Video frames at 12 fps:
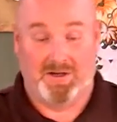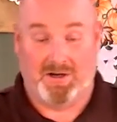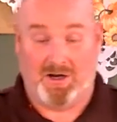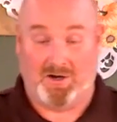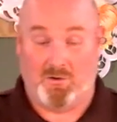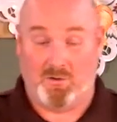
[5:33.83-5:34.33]

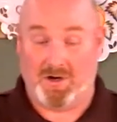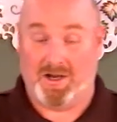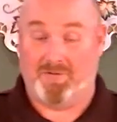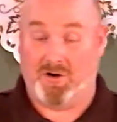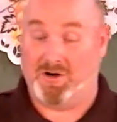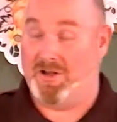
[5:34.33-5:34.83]
or
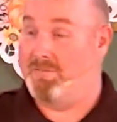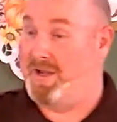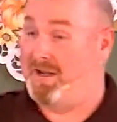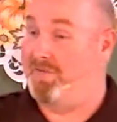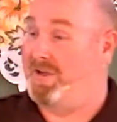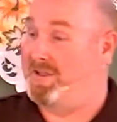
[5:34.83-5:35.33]
have already
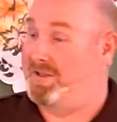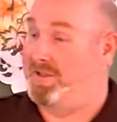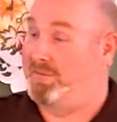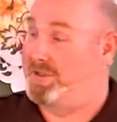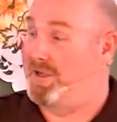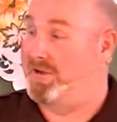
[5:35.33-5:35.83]
manifested
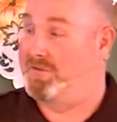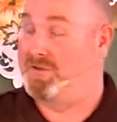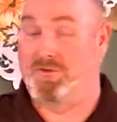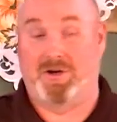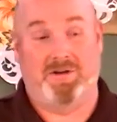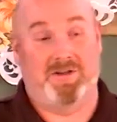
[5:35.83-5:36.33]
themselves
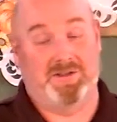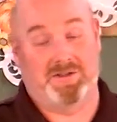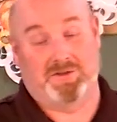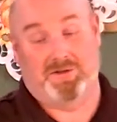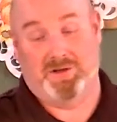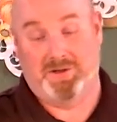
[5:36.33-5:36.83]
throughout history.